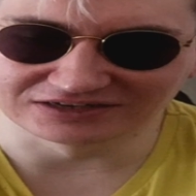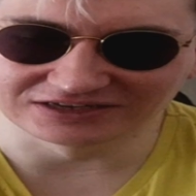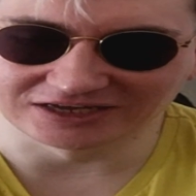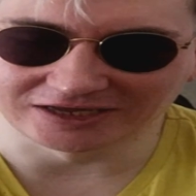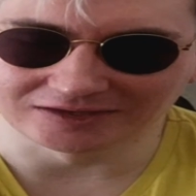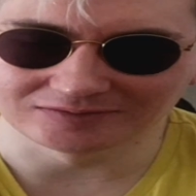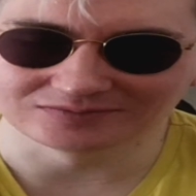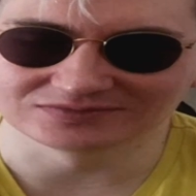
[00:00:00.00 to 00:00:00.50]

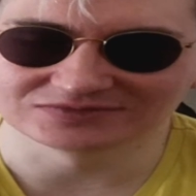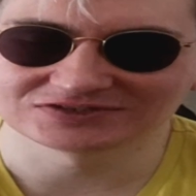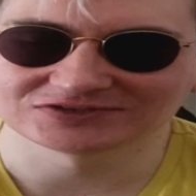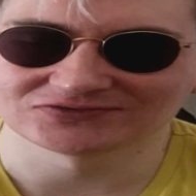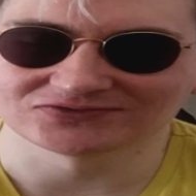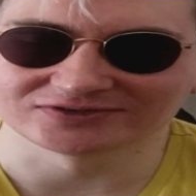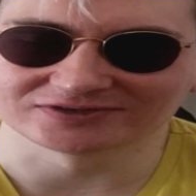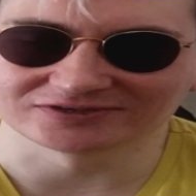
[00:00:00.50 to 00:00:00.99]

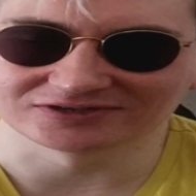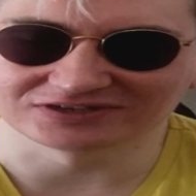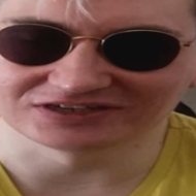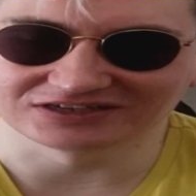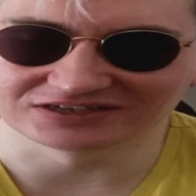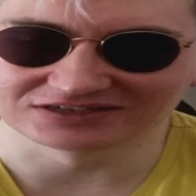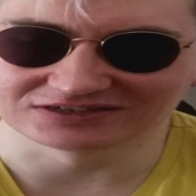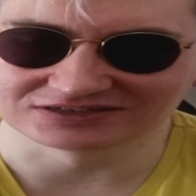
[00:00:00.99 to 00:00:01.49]
names for
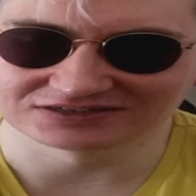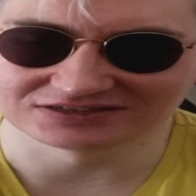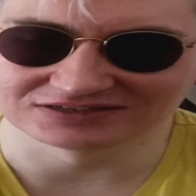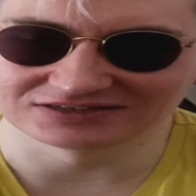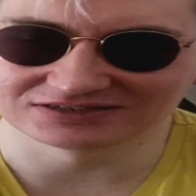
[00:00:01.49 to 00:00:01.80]
things.